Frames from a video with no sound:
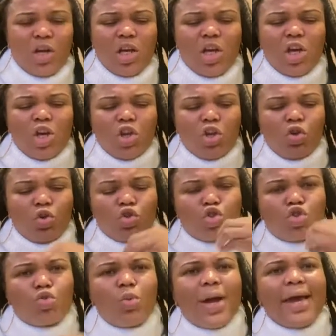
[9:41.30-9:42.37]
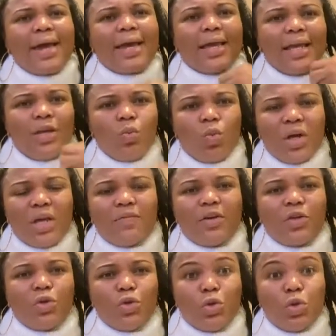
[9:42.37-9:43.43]
You know, try in whatever
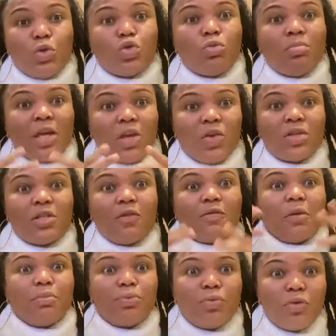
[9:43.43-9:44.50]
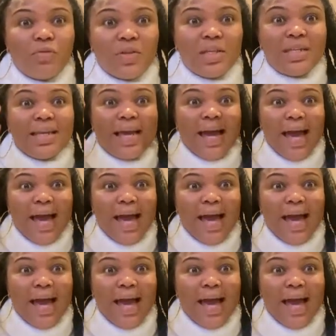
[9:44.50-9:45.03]
you do to make yourself approved in the